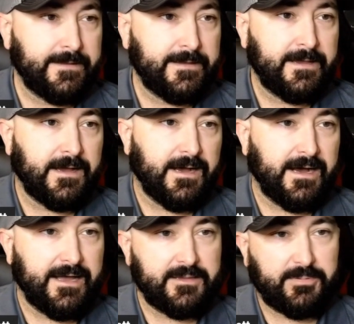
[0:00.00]

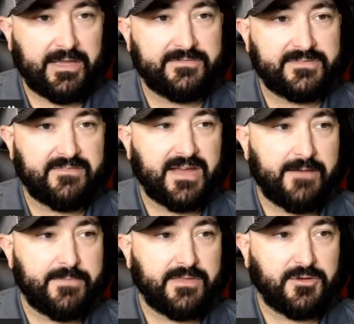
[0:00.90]
And the plaintiffs have
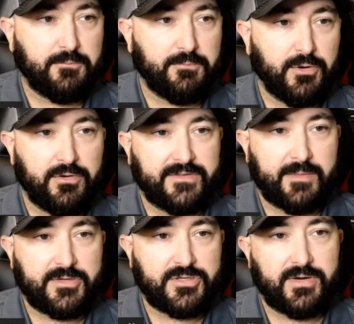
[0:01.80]
not met their burden of
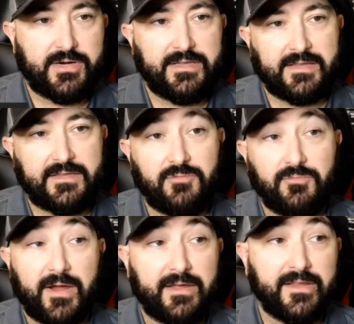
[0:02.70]
demonstrating that the
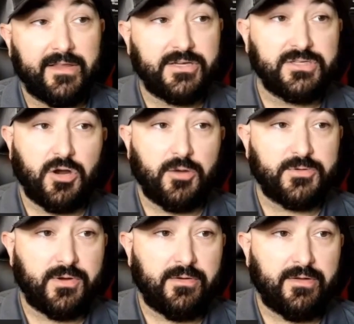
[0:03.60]
regulation is
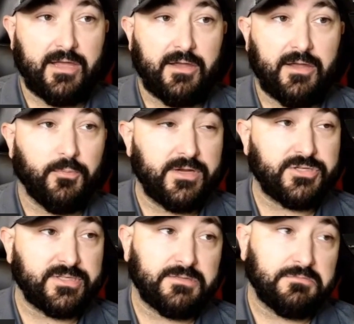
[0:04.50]
arbitrary and
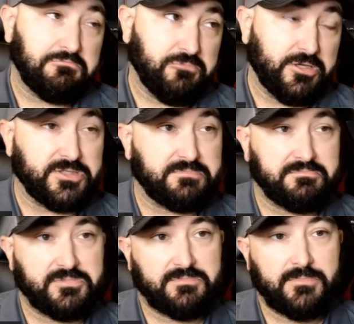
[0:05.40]
capricious, which is,
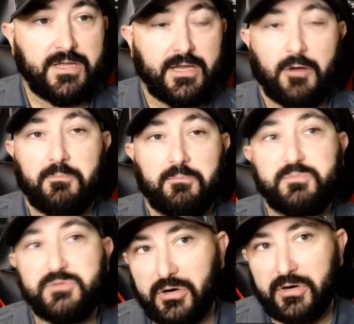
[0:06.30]
you know,
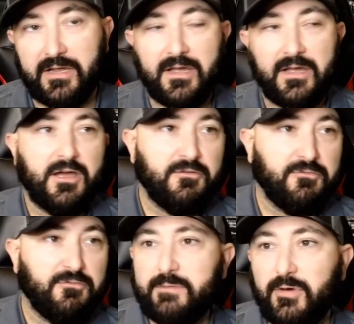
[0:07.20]
turning
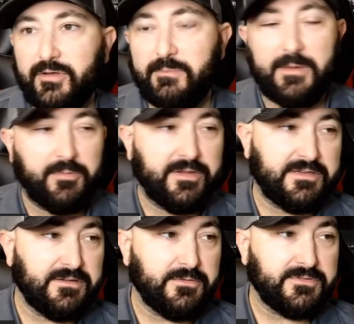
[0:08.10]
40 million people
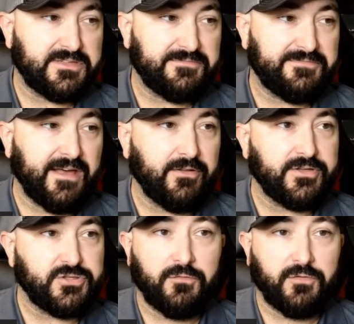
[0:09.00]
into felons
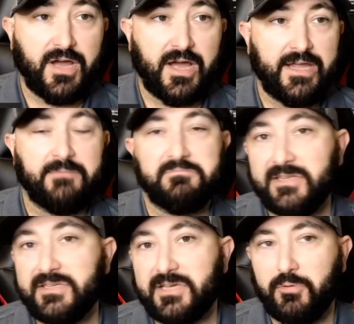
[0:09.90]
overnight
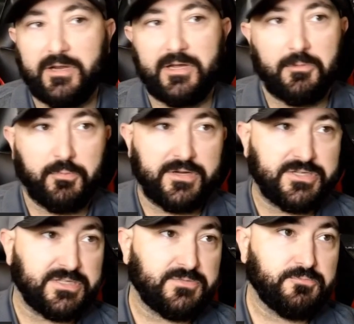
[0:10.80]
is a pretty
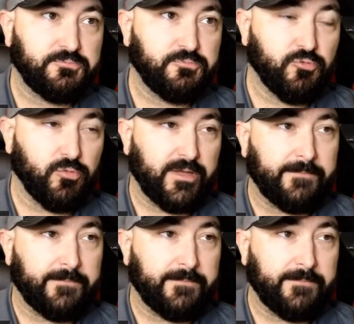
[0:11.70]
capricious ruling.